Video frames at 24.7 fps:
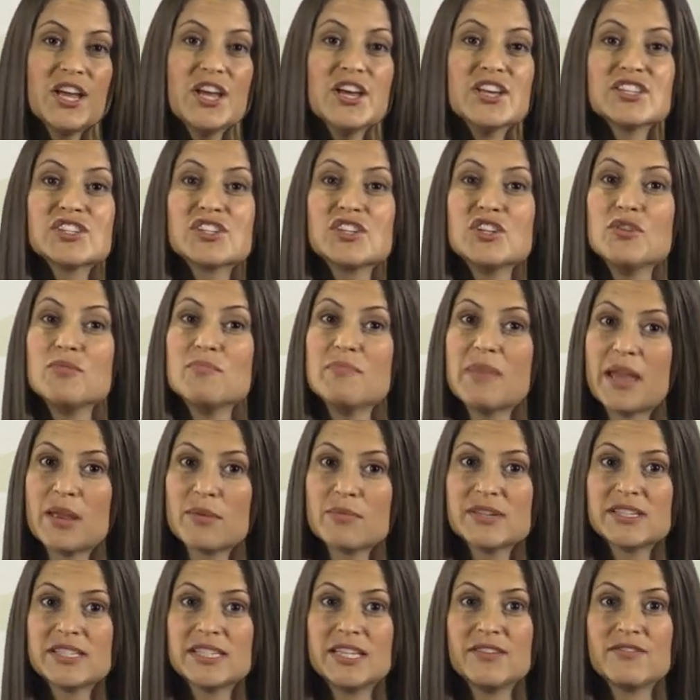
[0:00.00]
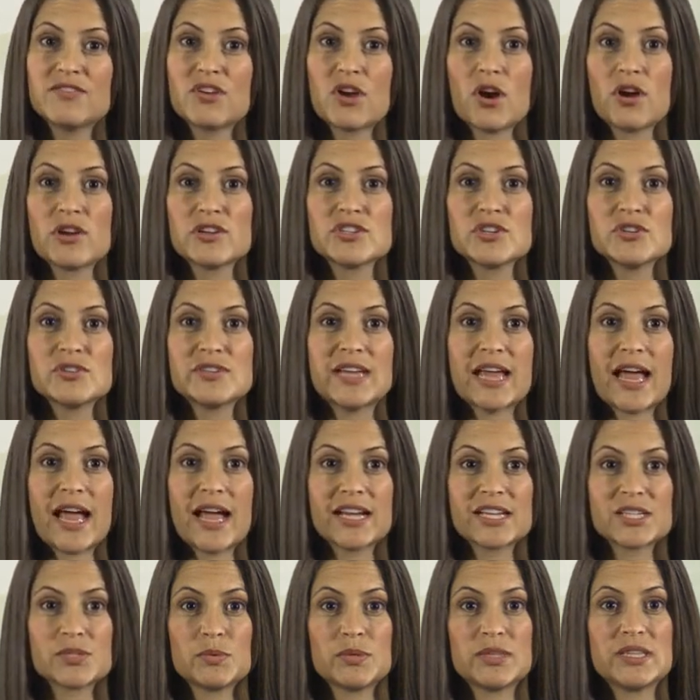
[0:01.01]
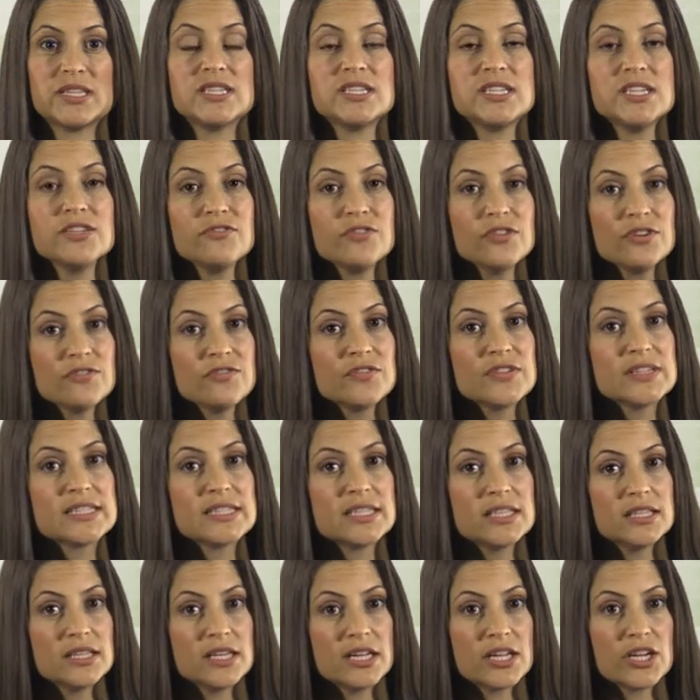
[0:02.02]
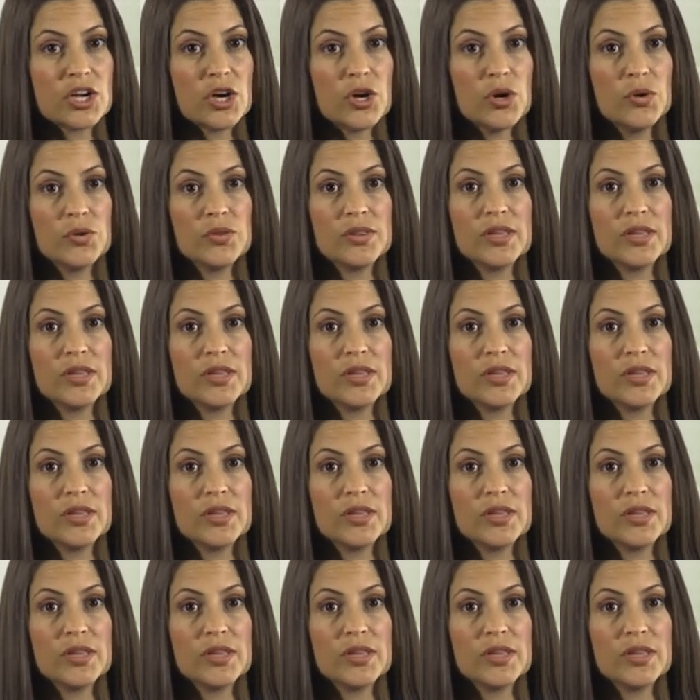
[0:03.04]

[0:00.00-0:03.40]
so you may receive cards or tags with a different facility code